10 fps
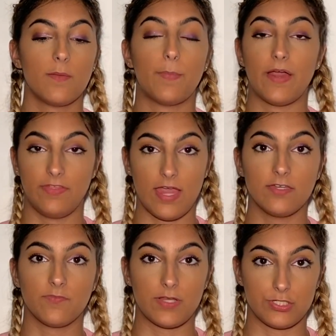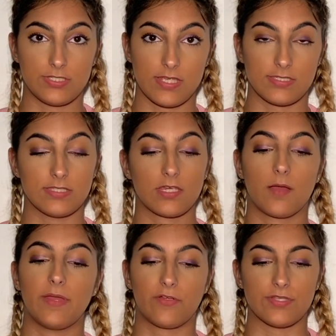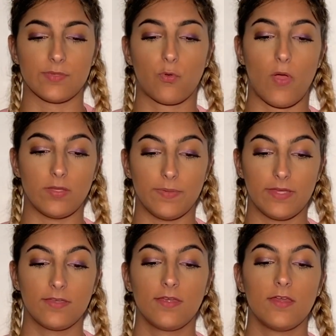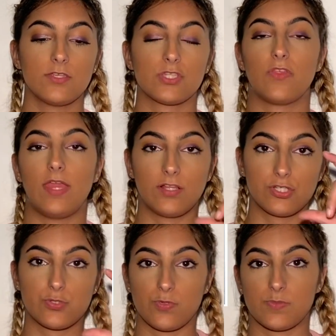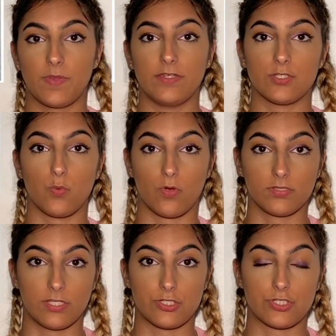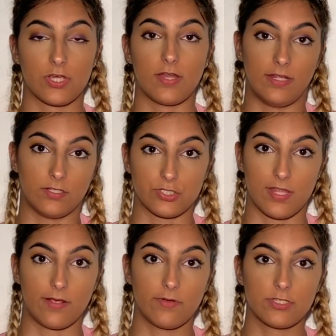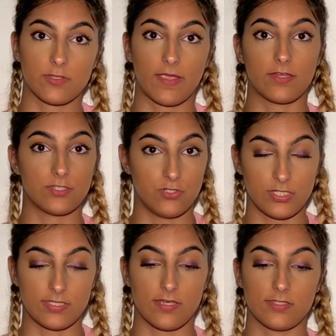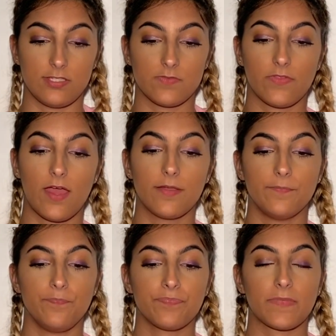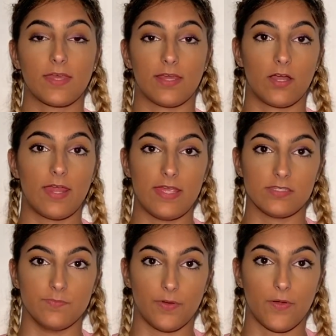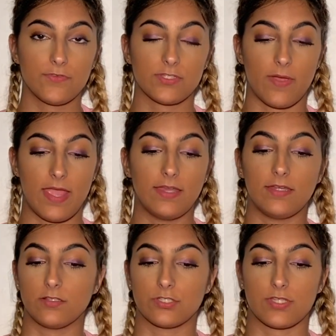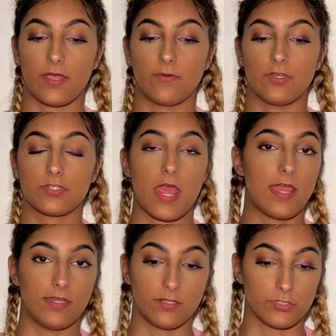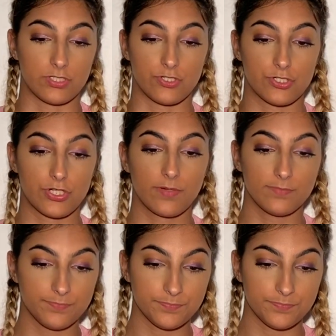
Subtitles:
by the end of my GCSEs, I got my grades up quite a bit. So the English was split into world literature and English language, so I get 2 GCSEs for that. And I got A's in both, so A in English language, A in English literature.